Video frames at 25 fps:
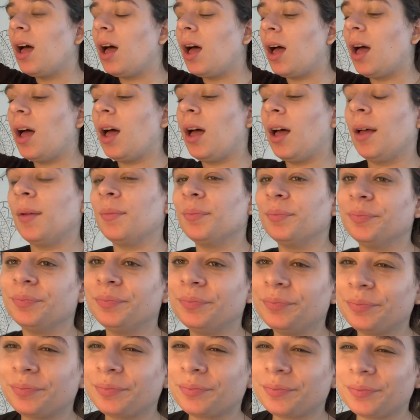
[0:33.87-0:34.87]
um
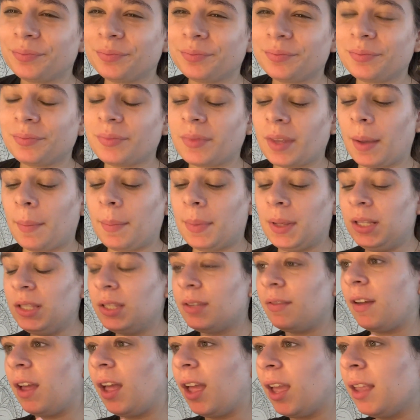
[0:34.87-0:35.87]
but it's
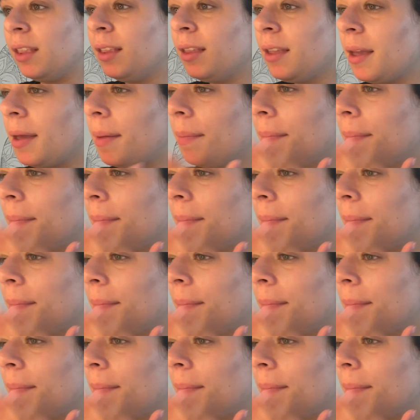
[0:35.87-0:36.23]
fine.